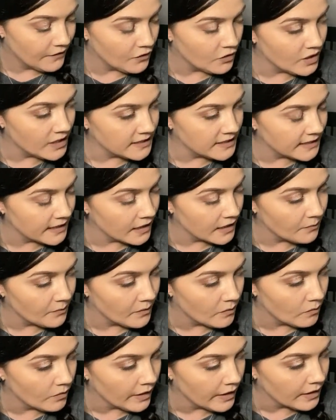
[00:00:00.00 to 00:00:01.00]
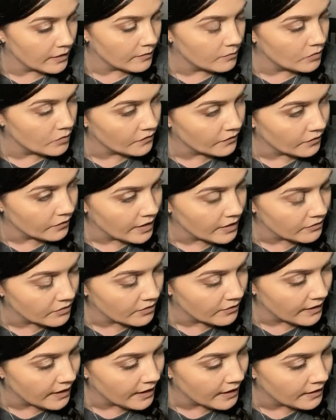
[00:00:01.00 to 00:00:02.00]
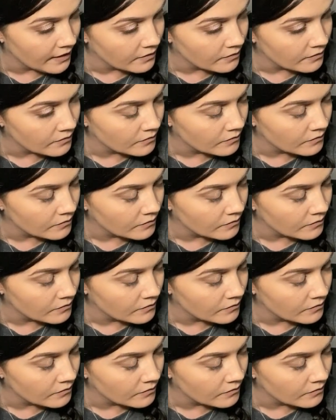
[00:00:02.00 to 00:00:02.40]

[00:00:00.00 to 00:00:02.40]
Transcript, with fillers: you need to get up and like move around, you can.